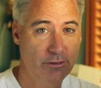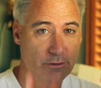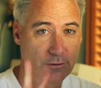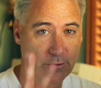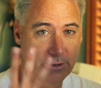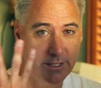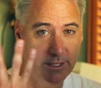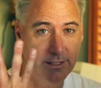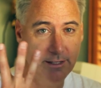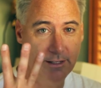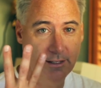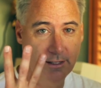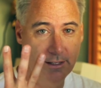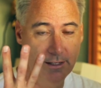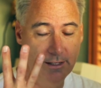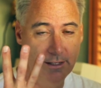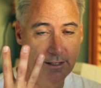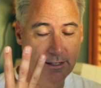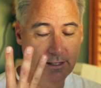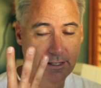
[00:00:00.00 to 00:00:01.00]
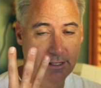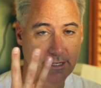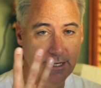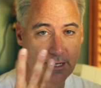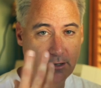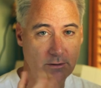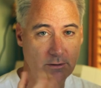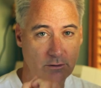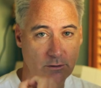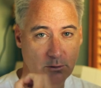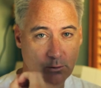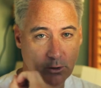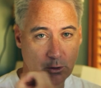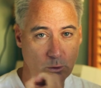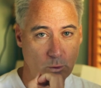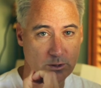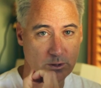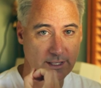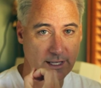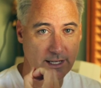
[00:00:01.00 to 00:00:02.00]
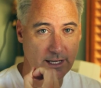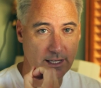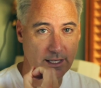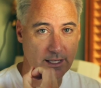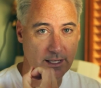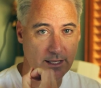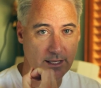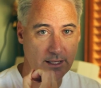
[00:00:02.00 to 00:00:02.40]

three down to a goose egg.